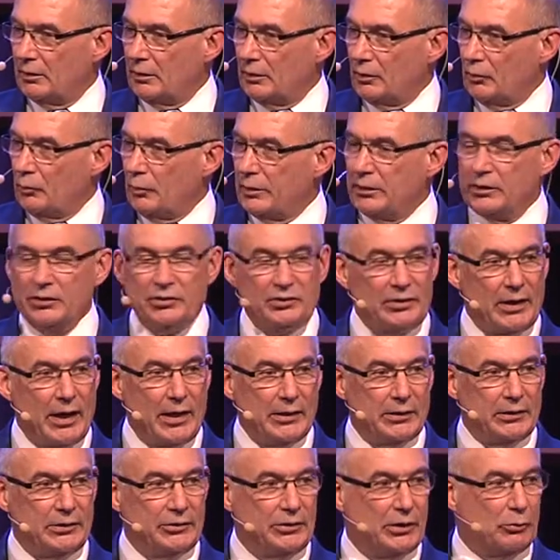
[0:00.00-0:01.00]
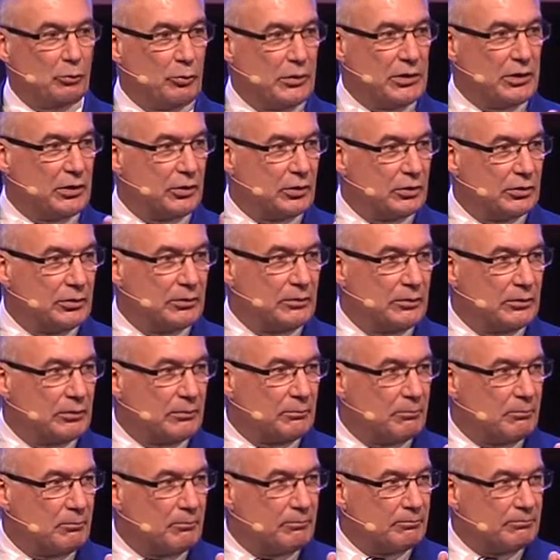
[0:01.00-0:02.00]
we decided that we could
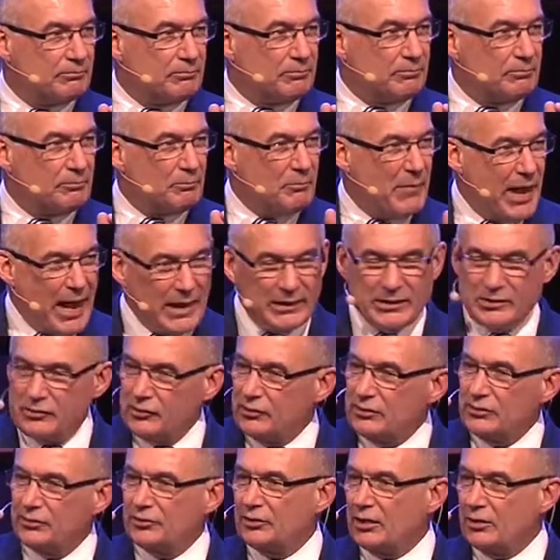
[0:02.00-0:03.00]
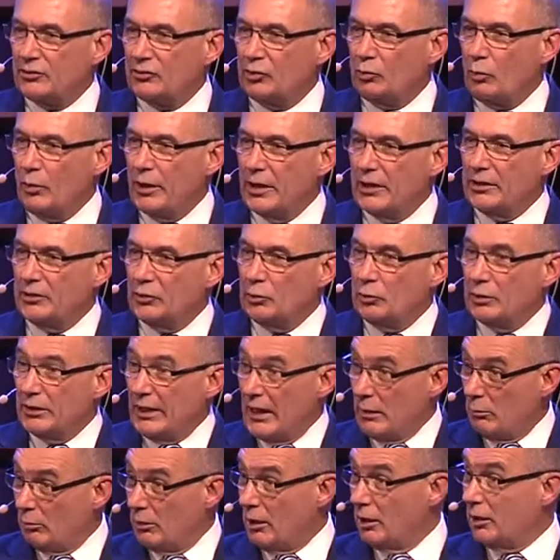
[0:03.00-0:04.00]
manage it in such a way to
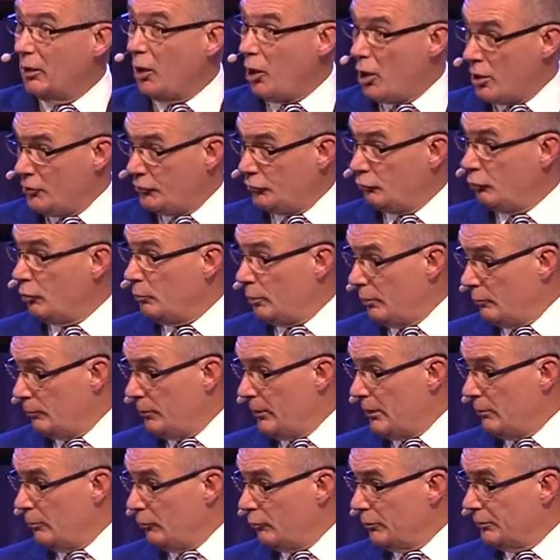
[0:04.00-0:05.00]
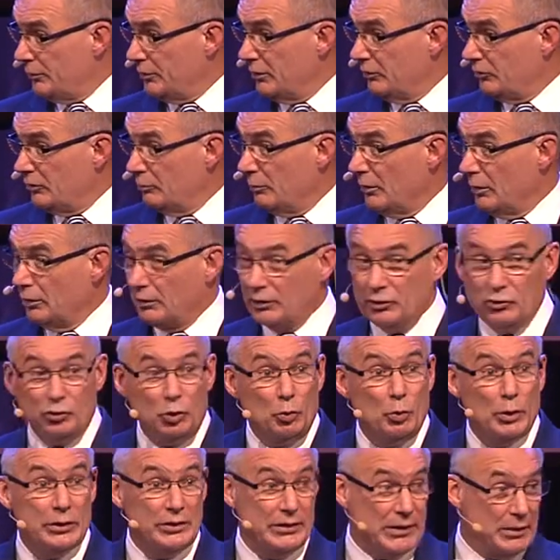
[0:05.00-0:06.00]
enable a large group of people with disabilities who
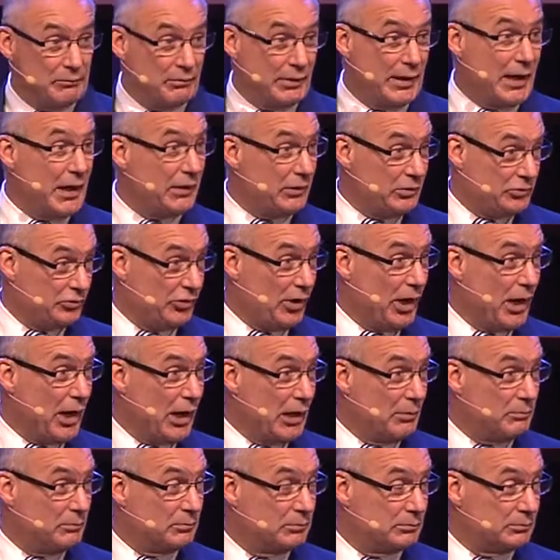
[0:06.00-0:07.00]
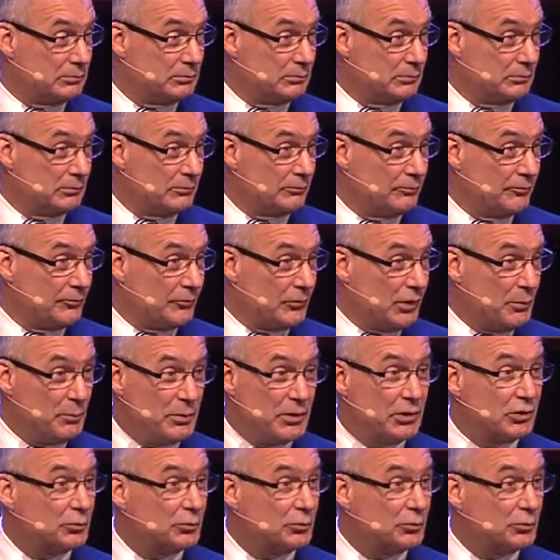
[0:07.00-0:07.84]
had never had a job to be as